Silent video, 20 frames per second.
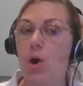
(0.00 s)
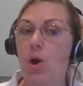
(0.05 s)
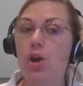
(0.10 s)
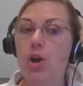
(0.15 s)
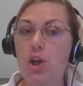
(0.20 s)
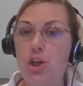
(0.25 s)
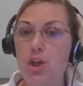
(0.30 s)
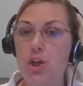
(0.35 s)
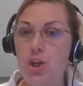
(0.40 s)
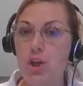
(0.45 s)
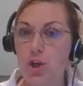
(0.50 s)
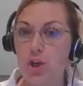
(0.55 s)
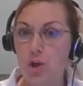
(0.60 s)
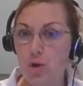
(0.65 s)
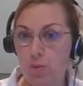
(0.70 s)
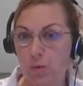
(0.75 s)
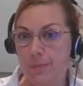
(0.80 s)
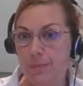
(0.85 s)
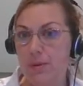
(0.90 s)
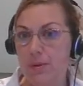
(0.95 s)
you
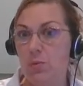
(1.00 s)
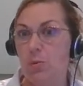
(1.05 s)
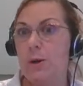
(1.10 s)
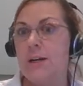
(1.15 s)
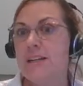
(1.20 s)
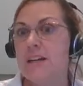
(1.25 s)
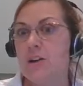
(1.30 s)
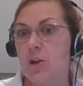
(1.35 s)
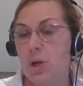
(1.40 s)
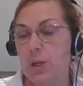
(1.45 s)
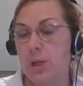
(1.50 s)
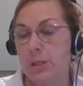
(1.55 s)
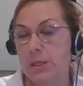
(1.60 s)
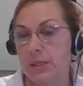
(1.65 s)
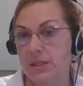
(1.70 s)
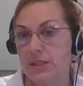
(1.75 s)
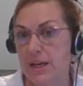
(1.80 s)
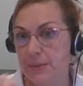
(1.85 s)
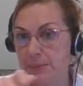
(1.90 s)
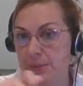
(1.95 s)
would be writing down all the
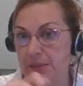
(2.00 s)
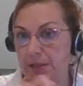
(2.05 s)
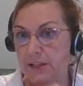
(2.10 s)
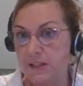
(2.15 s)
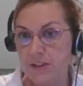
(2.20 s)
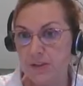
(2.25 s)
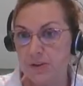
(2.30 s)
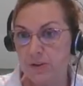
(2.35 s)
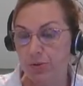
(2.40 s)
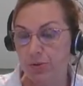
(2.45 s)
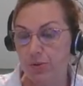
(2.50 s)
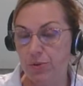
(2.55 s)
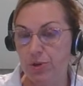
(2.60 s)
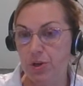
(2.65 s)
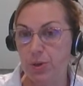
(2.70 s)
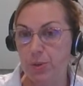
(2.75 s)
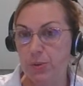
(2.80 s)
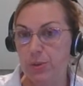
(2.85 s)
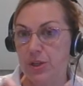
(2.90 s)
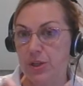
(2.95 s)
steps and the little
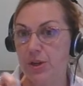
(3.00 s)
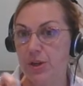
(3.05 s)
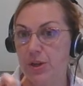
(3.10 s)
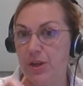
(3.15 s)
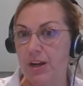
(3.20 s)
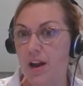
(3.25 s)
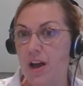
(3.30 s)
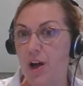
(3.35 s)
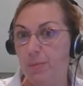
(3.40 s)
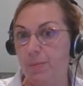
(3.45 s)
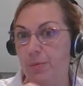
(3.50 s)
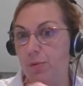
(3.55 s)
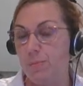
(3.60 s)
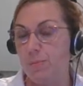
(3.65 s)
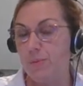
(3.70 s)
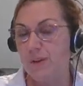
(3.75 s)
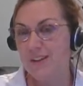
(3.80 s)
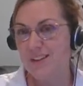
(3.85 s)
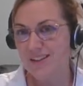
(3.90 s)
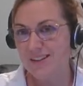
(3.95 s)
notes that are going to help you
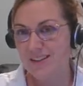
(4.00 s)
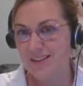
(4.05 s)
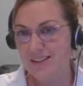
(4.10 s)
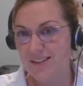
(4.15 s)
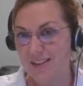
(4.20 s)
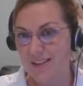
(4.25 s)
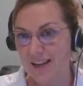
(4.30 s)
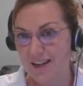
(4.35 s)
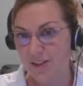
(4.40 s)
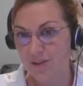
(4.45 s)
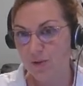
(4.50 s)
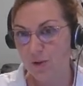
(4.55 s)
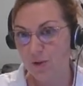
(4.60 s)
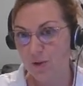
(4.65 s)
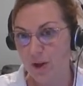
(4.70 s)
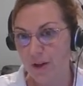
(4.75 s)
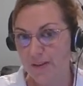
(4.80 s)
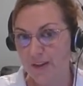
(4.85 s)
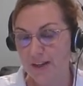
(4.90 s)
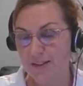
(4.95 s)
be successful
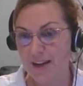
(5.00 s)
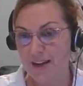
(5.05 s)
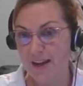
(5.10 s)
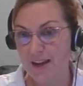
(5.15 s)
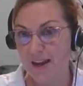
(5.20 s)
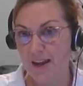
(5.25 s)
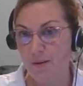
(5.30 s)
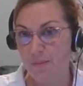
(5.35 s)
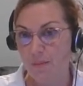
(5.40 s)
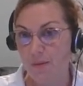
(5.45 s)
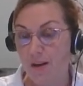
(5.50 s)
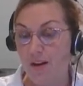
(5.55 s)
on the exam.